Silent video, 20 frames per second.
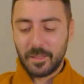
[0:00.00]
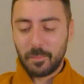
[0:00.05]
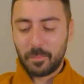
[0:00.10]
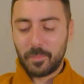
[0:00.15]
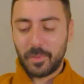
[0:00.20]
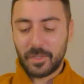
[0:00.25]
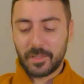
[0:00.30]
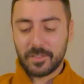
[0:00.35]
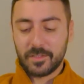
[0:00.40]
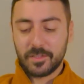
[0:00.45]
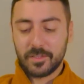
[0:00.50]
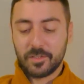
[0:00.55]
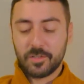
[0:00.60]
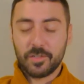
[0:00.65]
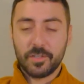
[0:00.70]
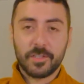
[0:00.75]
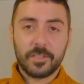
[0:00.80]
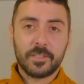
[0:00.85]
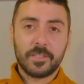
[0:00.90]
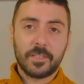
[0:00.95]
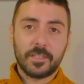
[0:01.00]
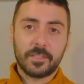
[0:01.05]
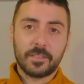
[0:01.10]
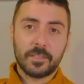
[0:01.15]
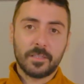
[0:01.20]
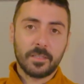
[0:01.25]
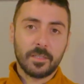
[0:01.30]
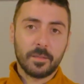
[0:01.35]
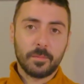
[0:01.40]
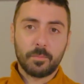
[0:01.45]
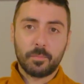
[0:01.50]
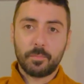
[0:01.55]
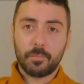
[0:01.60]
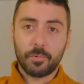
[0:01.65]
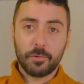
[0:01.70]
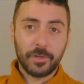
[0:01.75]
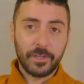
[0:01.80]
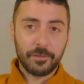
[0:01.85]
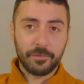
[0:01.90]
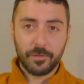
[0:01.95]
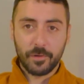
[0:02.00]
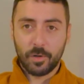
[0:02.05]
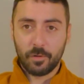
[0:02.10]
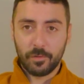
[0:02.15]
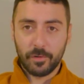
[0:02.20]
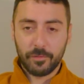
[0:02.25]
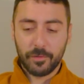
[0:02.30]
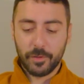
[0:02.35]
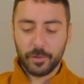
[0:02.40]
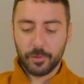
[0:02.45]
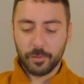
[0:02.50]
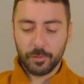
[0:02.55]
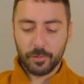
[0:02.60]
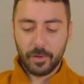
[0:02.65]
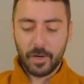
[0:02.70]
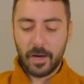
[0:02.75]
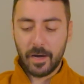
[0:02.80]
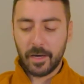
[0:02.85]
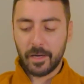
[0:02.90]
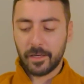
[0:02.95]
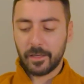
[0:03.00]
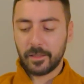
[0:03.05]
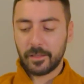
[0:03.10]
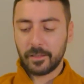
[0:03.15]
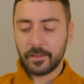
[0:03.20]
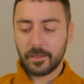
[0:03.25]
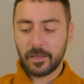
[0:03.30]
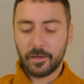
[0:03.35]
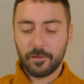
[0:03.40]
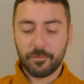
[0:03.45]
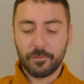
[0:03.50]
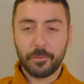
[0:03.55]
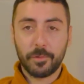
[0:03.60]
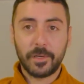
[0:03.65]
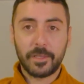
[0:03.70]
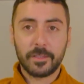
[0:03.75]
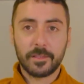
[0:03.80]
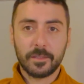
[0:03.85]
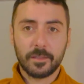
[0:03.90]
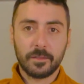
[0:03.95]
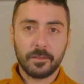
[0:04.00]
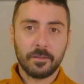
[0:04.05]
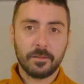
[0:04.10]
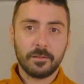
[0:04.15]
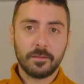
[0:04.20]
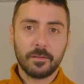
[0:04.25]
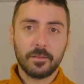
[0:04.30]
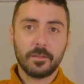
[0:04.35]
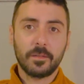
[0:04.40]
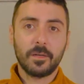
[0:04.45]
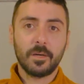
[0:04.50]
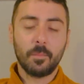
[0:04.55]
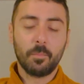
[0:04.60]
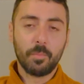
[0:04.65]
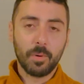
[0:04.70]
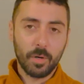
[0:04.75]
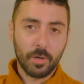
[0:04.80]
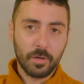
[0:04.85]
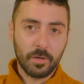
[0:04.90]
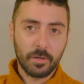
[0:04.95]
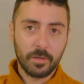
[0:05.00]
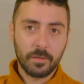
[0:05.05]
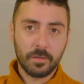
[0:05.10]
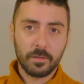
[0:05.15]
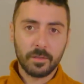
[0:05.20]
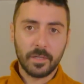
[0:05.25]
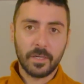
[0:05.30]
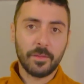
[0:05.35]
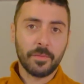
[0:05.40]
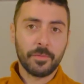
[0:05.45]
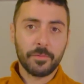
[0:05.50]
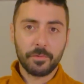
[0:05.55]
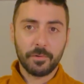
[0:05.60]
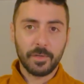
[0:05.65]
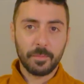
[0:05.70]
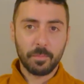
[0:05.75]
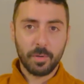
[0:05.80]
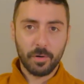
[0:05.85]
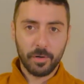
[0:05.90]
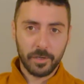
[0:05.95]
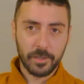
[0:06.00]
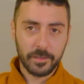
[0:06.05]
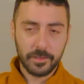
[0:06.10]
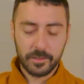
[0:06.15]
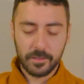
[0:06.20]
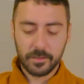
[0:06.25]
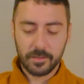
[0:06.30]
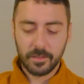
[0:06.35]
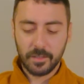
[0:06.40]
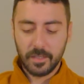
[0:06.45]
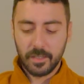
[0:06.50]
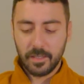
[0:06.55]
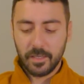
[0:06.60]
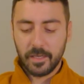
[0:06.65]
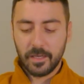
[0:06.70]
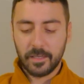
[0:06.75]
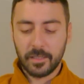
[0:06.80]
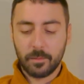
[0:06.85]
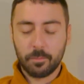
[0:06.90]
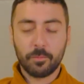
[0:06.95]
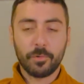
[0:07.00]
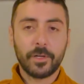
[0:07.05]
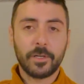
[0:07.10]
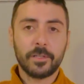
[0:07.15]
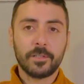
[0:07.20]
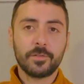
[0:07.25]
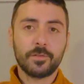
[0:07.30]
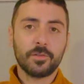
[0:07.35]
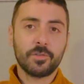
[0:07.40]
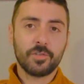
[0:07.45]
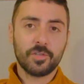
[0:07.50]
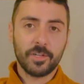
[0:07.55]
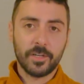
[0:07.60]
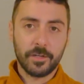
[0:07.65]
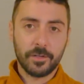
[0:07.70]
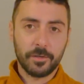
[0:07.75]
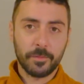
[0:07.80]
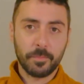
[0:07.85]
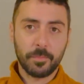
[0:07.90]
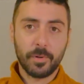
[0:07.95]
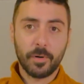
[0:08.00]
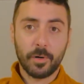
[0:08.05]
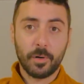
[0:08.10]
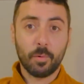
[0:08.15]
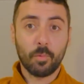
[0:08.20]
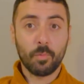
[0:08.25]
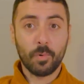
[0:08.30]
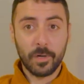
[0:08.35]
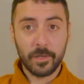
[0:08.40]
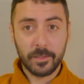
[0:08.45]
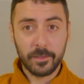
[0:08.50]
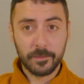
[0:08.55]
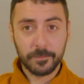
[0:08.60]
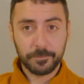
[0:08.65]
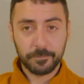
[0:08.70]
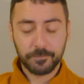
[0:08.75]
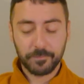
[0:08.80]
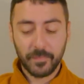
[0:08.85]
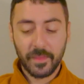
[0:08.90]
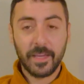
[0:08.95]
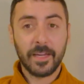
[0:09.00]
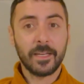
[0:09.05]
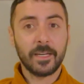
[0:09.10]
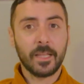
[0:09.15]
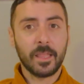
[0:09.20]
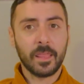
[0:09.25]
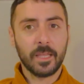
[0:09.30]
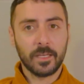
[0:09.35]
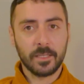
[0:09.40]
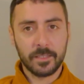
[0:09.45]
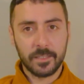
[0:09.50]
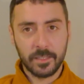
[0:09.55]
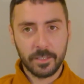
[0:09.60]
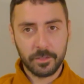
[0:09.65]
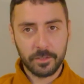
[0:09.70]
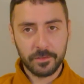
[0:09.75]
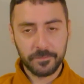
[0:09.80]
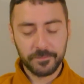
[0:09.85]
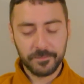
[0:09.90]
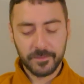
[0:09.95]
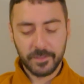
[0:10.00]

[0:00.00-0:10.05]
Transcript: But just as a brief overview, I have written a book in 3 parts and I'm ready to share part 1, Anything Dear.